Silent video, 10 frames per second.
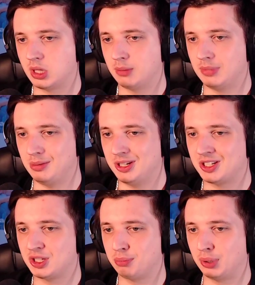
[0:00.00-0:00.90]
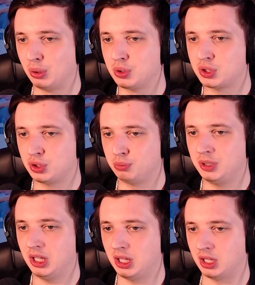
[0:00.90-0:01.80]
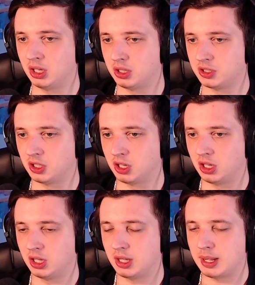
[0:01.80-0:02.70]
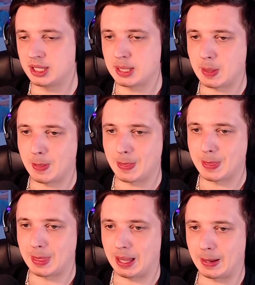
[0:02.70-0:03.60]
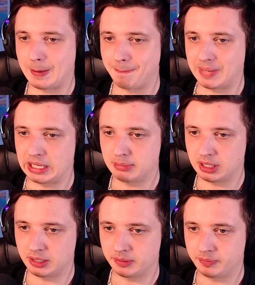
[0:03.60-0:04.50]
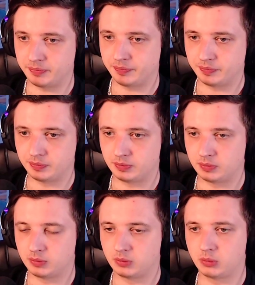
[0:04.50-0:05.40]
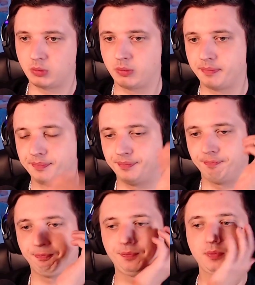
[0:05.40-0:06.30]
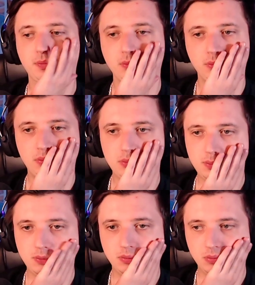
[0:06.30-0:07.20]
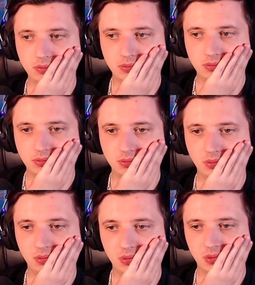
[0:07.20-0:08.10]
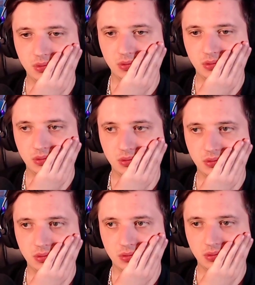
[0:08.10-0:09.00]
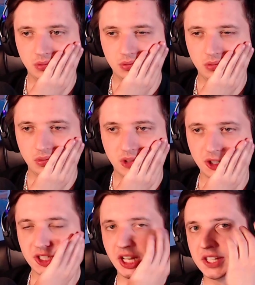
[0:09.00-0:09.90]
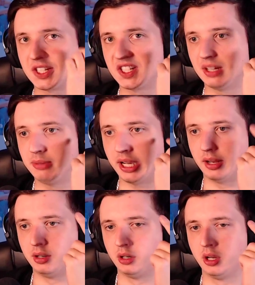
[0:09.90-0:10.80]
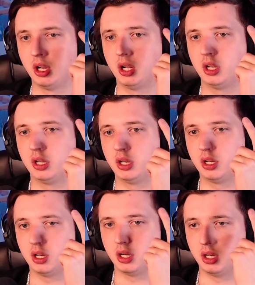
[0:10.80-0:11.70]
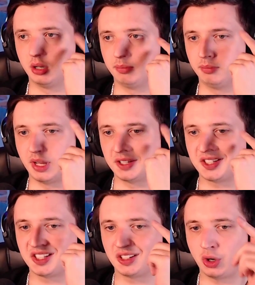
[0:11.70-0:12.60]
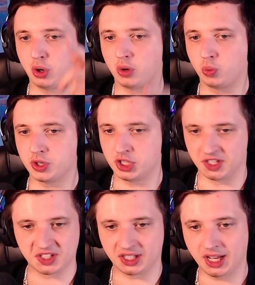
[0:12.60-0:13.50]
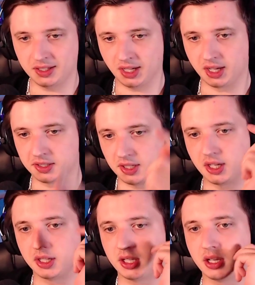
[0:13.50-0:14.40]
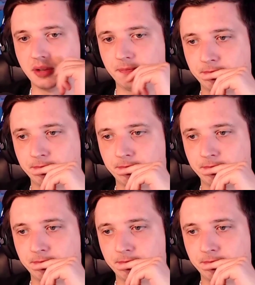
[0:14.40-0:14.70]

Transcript: Maybe this is supposed to be HyunJin. Maybe. Because it has the same color as her when she has the cat hat. Yeah.